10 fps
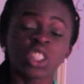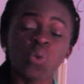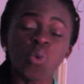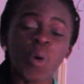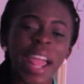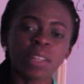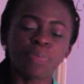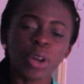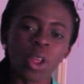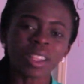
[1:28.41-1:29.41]
the
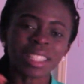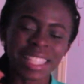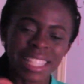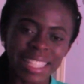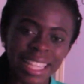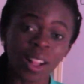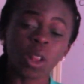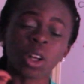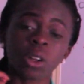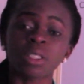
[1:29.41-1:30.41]
red blood
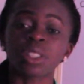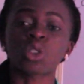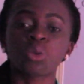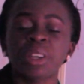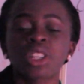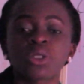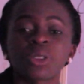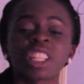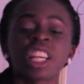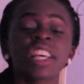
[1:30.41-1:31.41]
cell
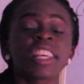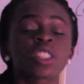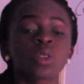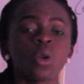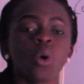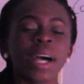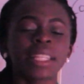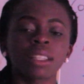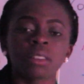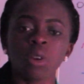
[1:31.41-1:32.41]
concentration is lower
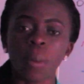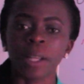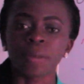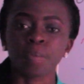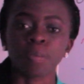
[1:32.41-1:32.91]
than normal.